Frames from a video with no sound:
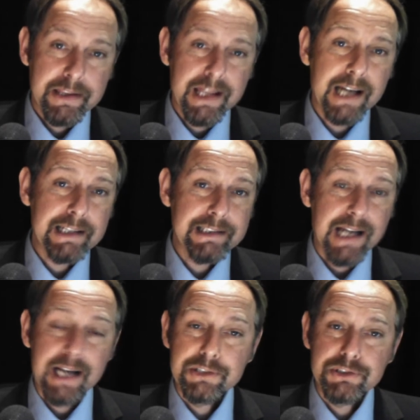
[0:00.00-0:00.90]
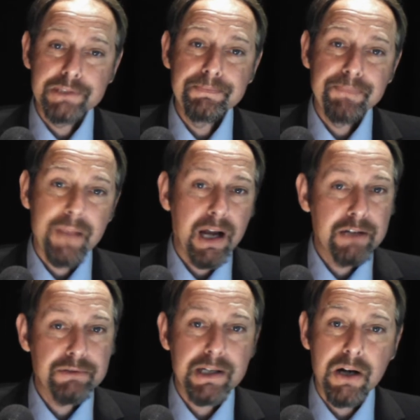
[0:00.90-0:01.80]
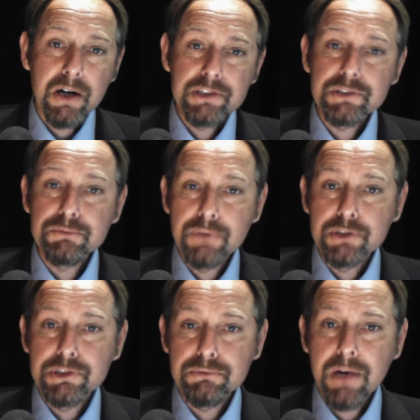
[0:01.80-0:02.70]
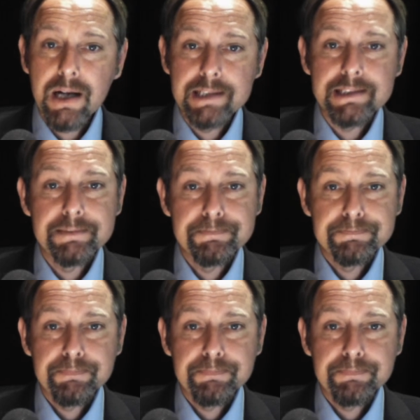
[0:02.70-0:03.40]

Thanks, Andrew, and regards, Roger Wright."